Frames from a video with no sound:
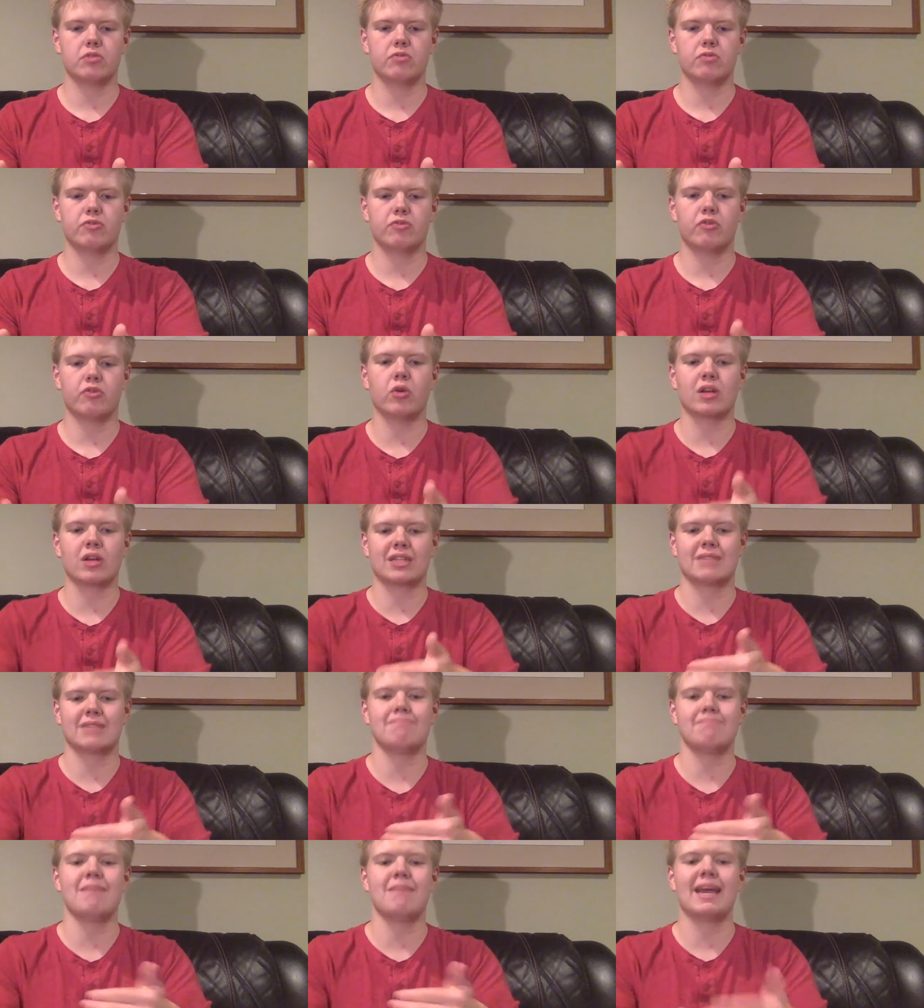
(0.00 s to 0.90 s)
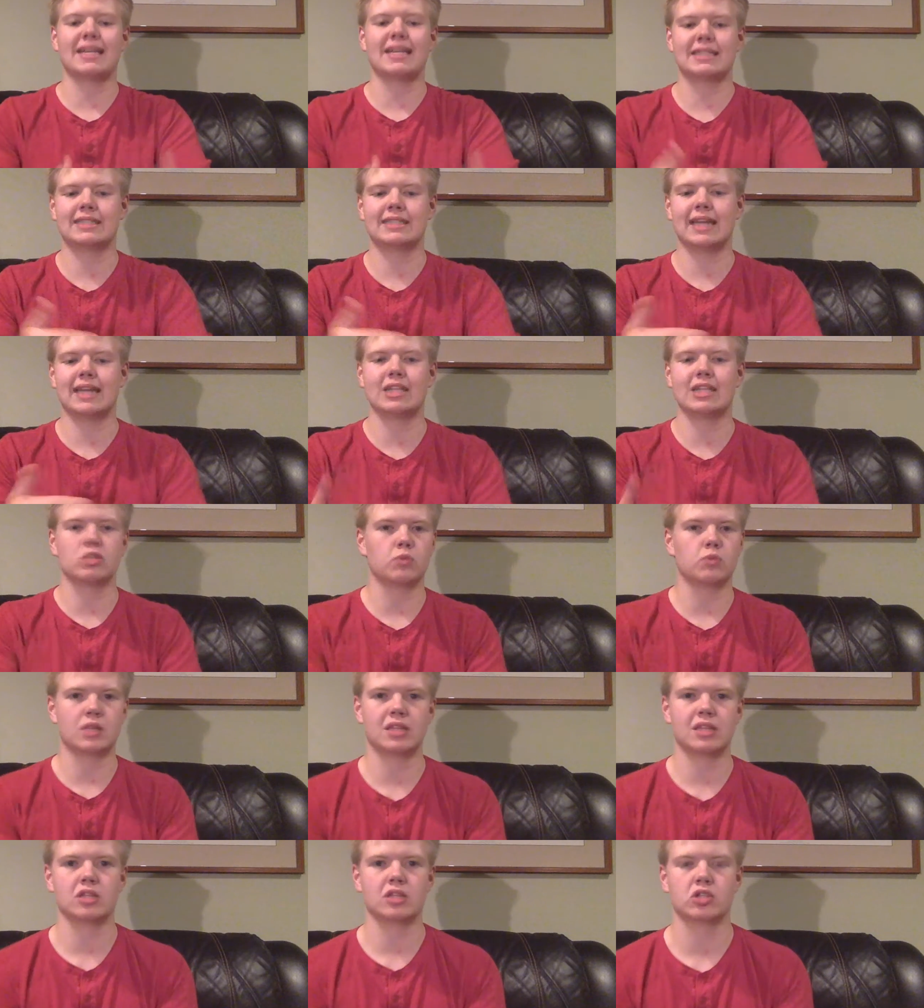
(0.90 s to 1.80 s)
for it to make sense
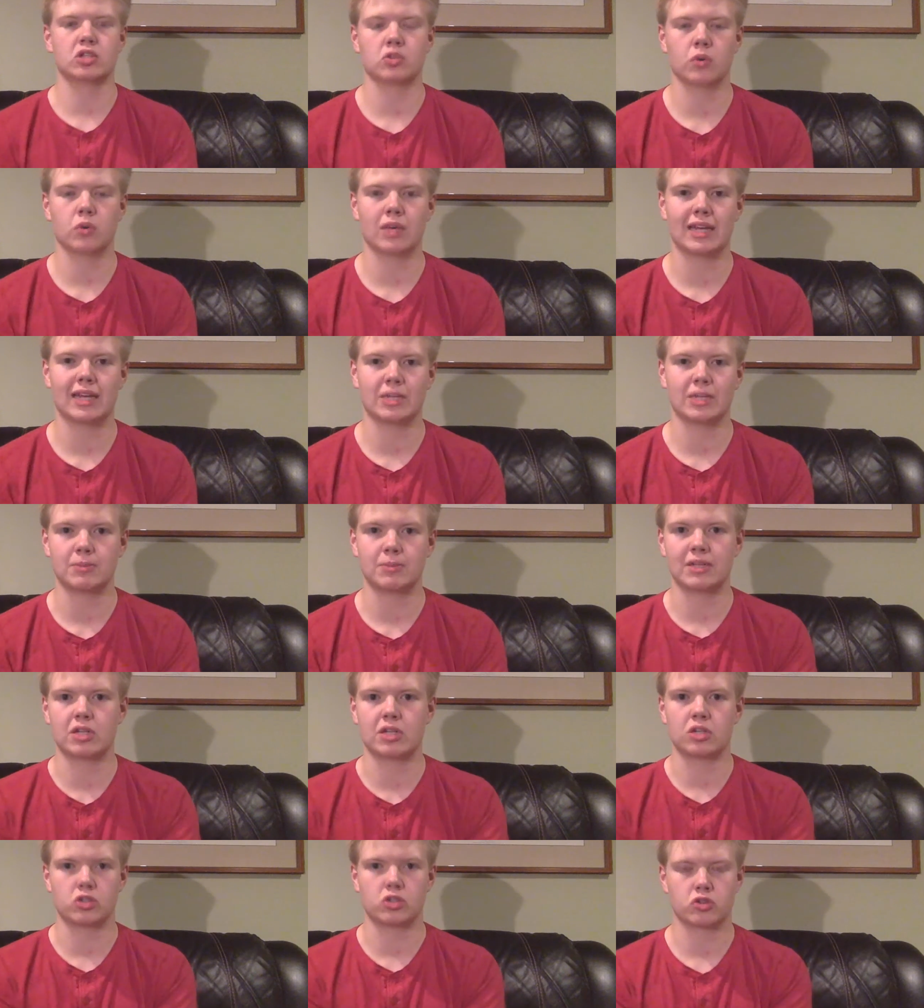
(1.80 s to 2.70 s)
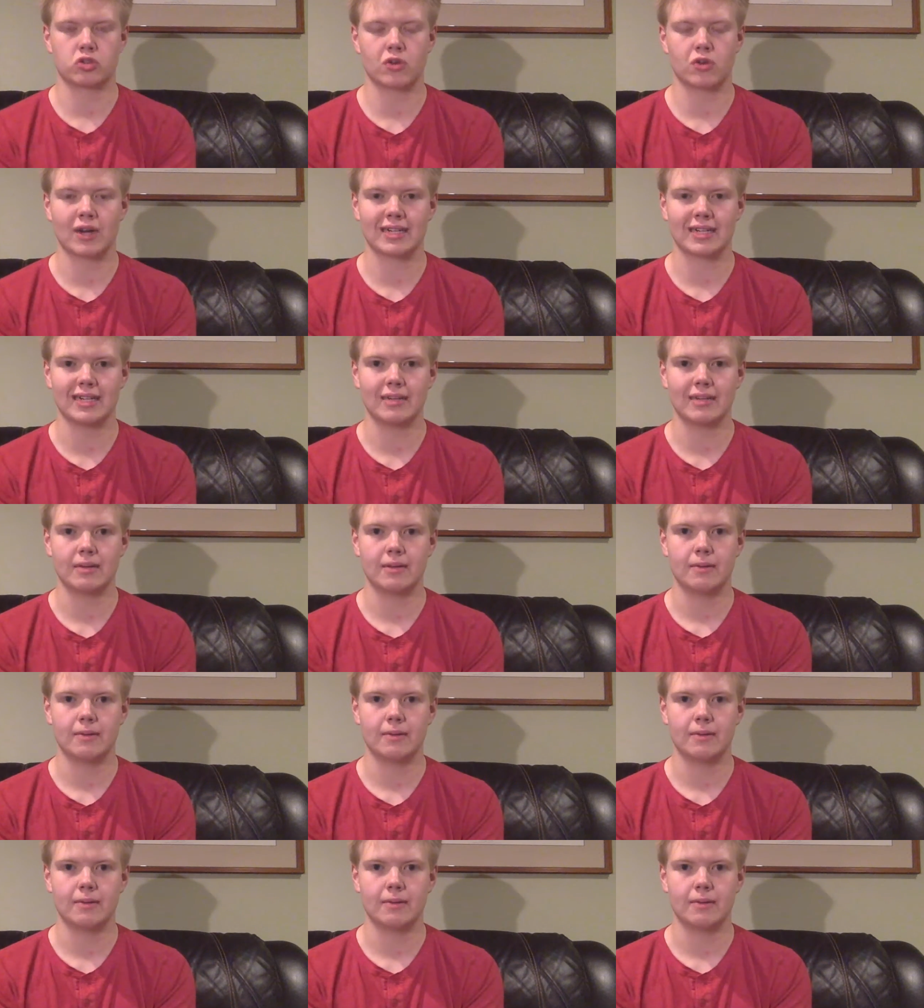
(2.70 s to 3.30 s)
within the story that has been constructed.